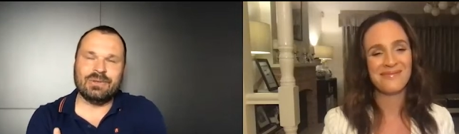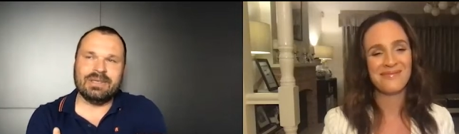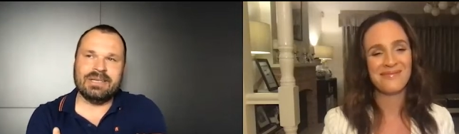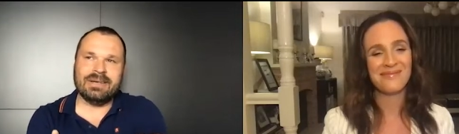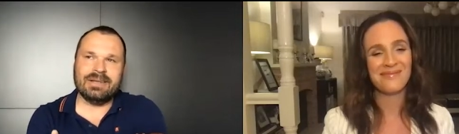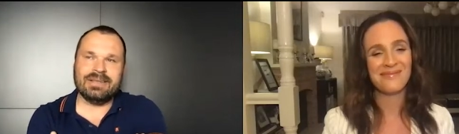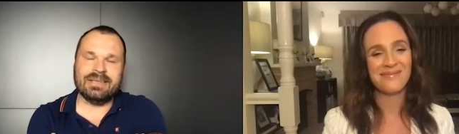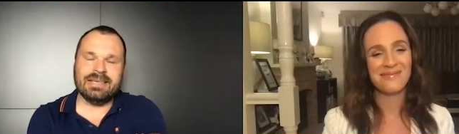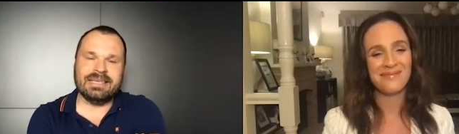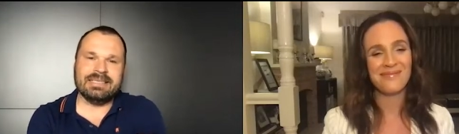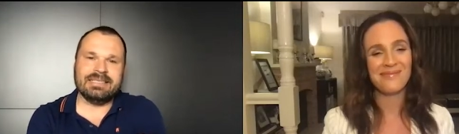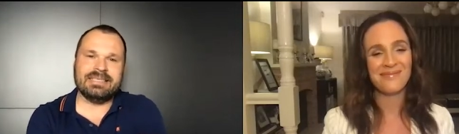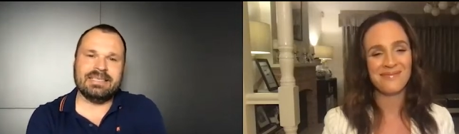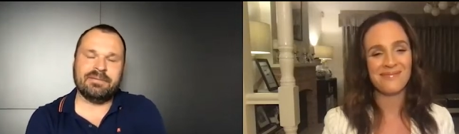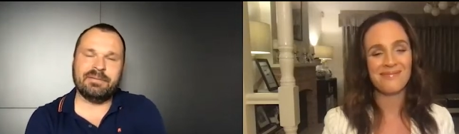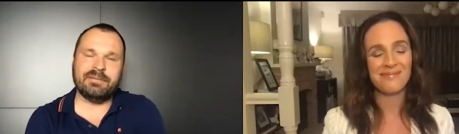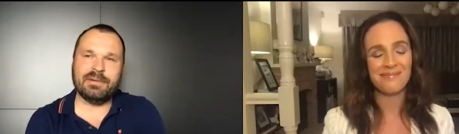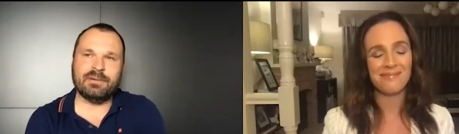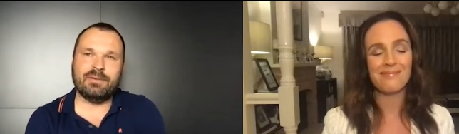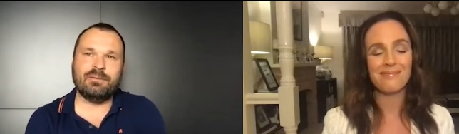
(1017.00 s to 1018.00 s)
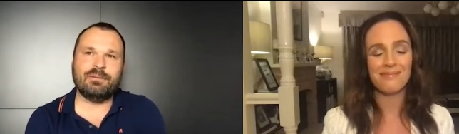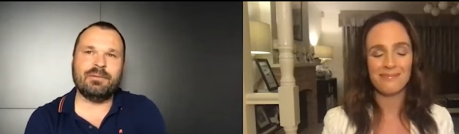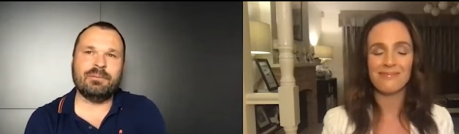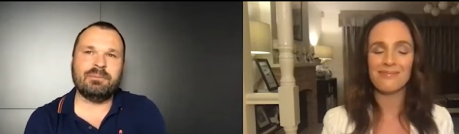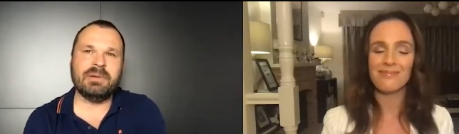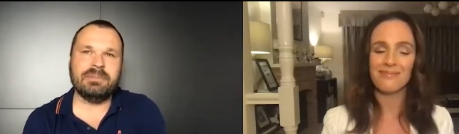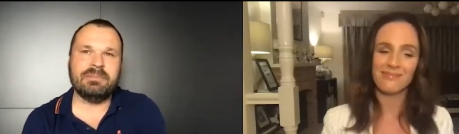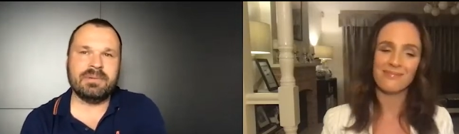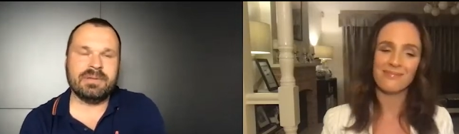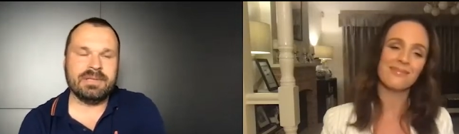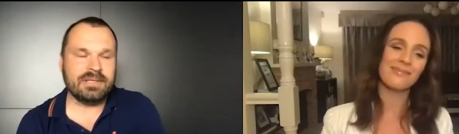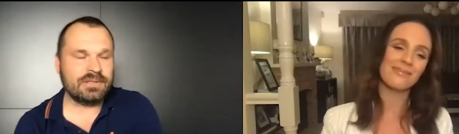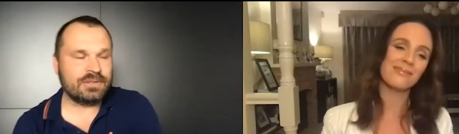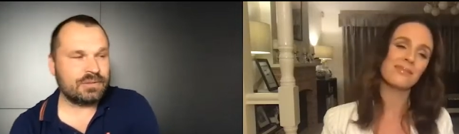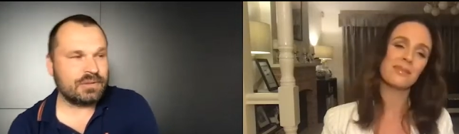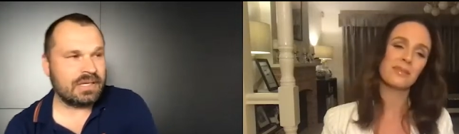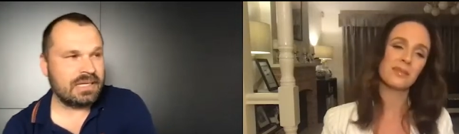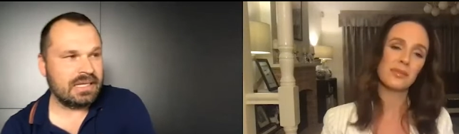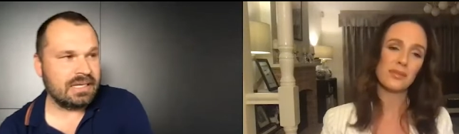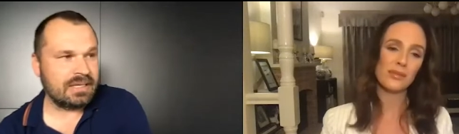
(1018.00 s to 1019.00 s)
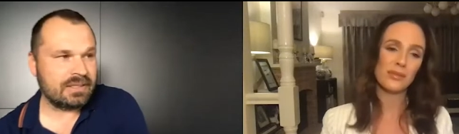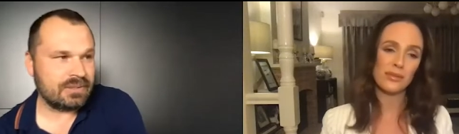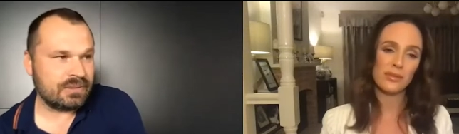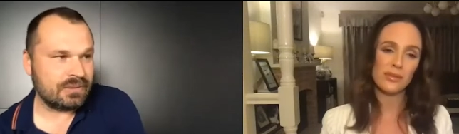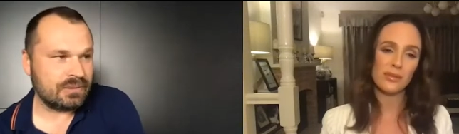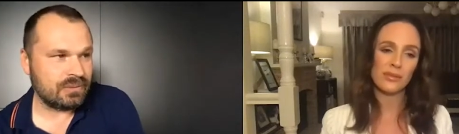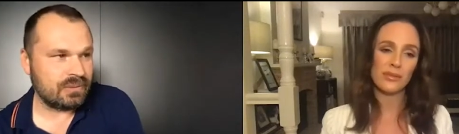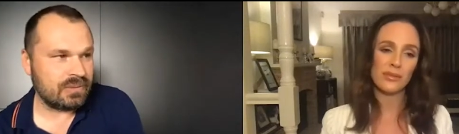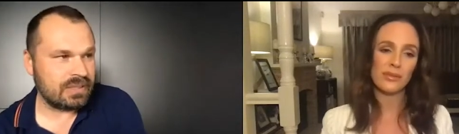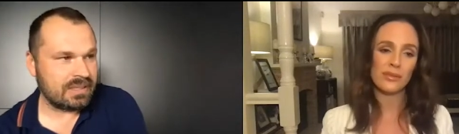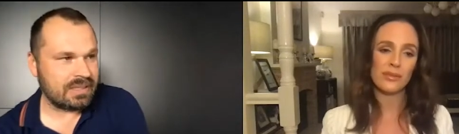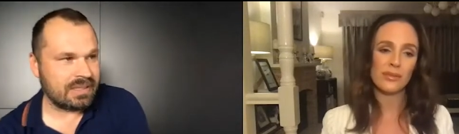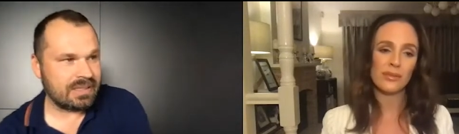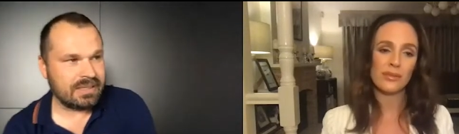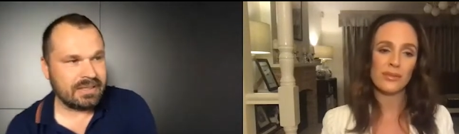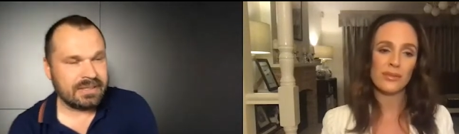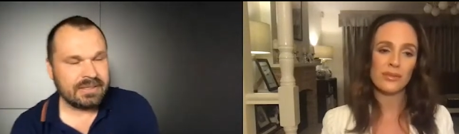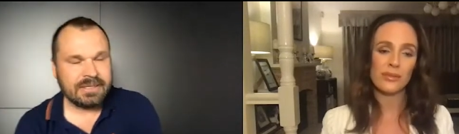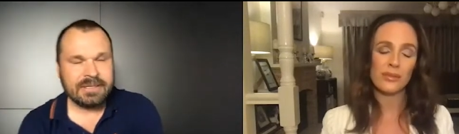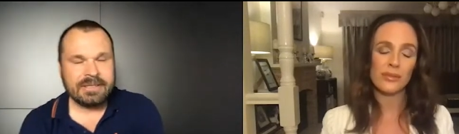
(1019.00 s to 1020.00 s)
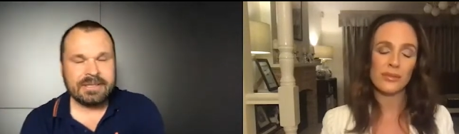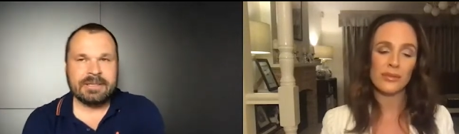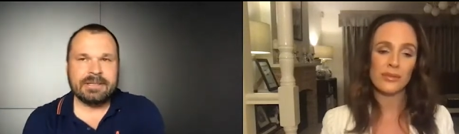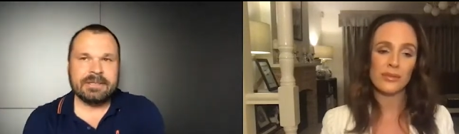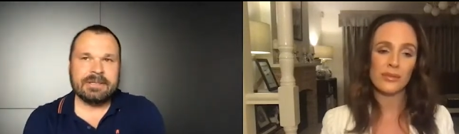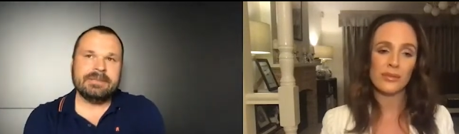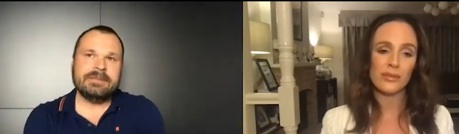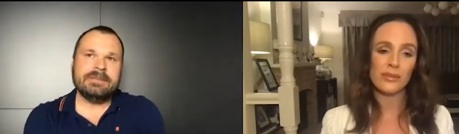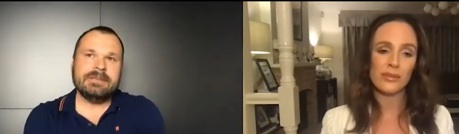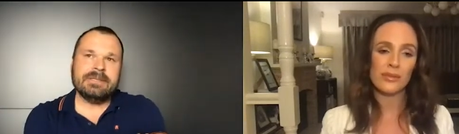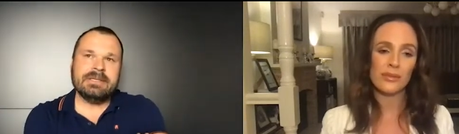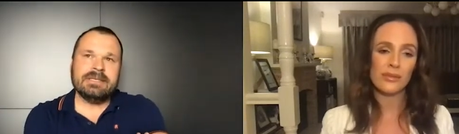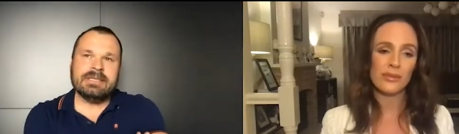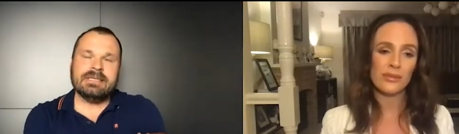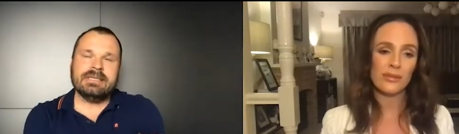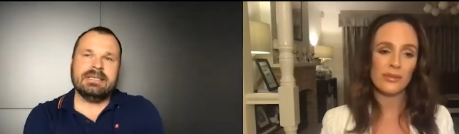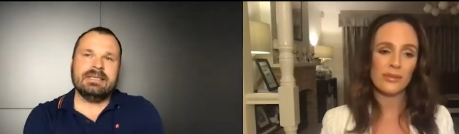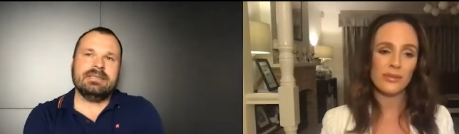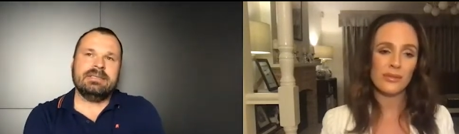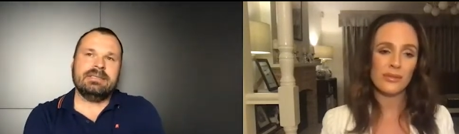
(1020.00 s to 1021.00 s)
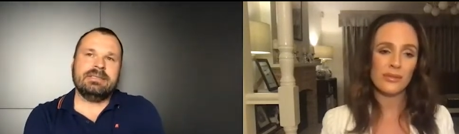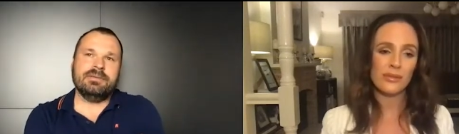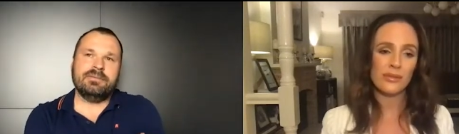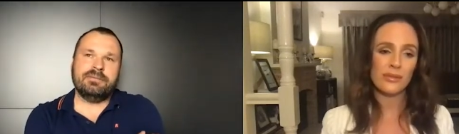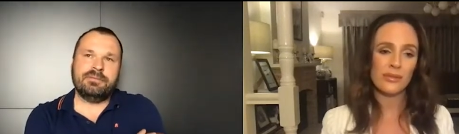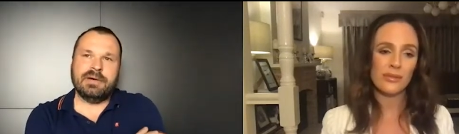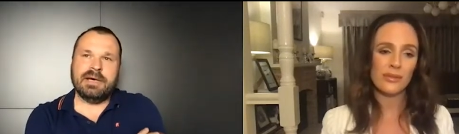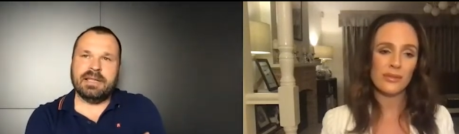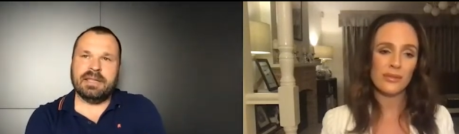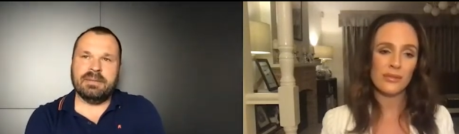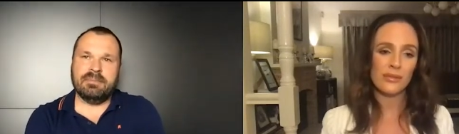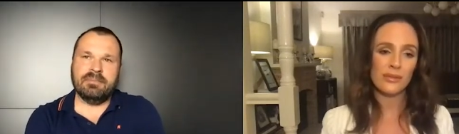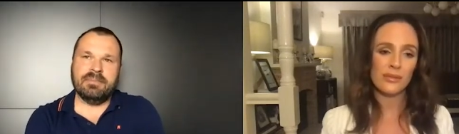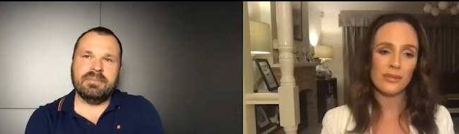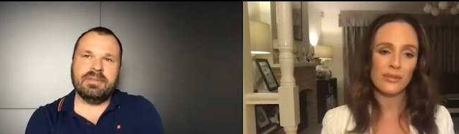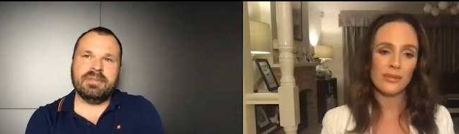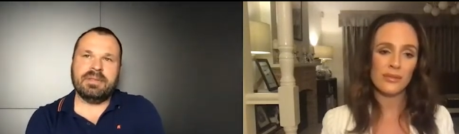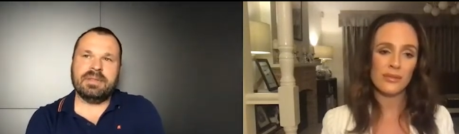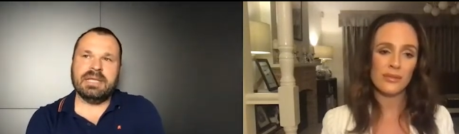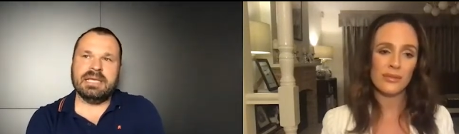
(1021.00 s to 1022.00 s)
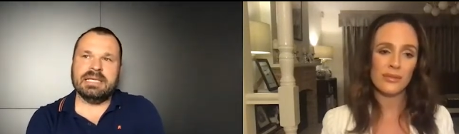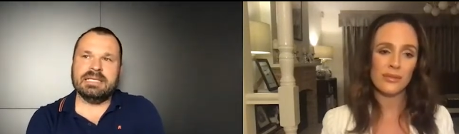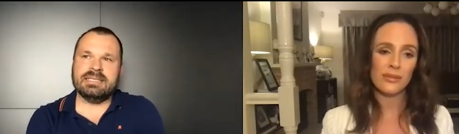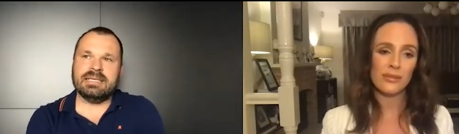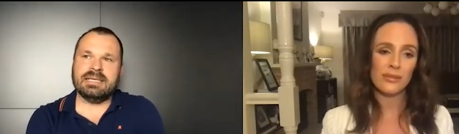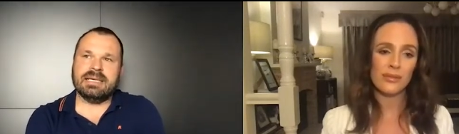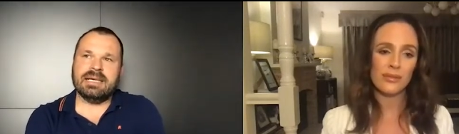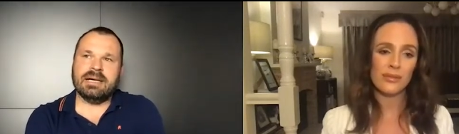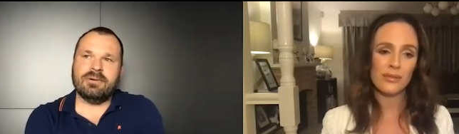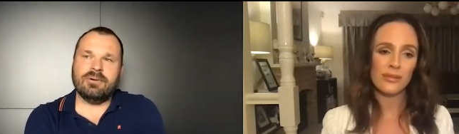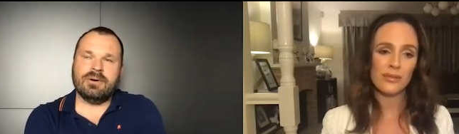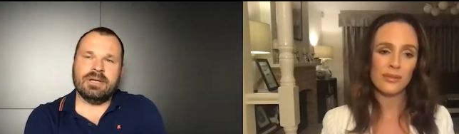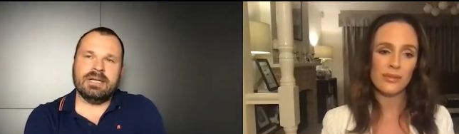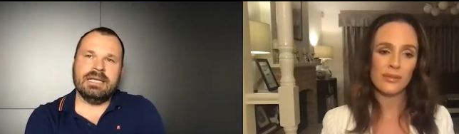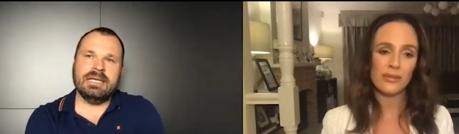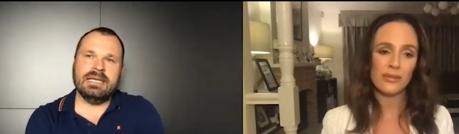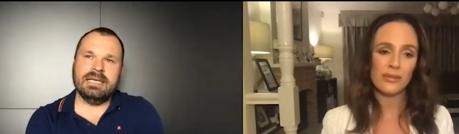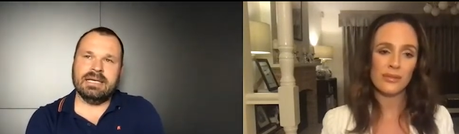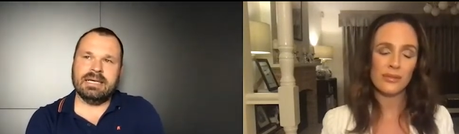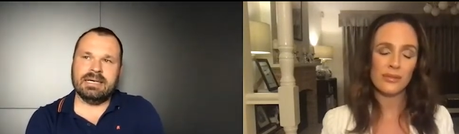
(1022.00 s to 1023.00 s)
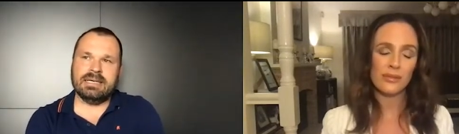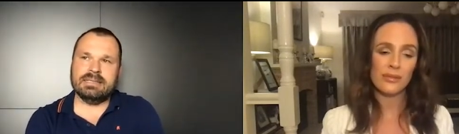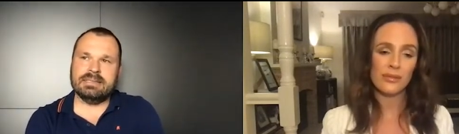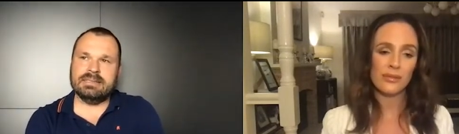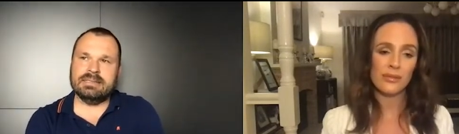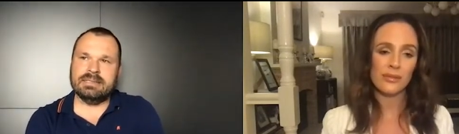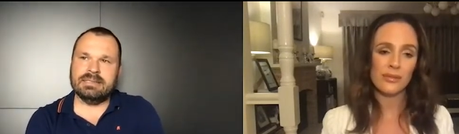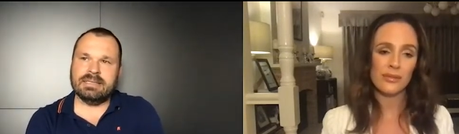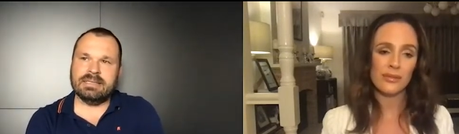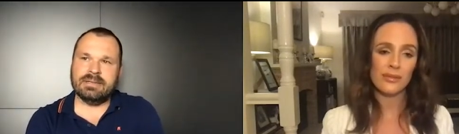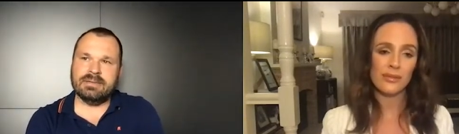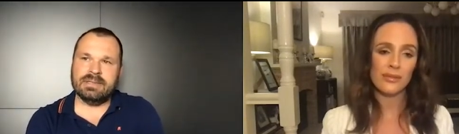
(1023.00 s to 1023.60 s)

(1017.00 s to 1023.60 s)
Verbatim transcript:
Speaker 1: I think it's difficult for people in Australia to uh, to fathom the things that go on here. You know, in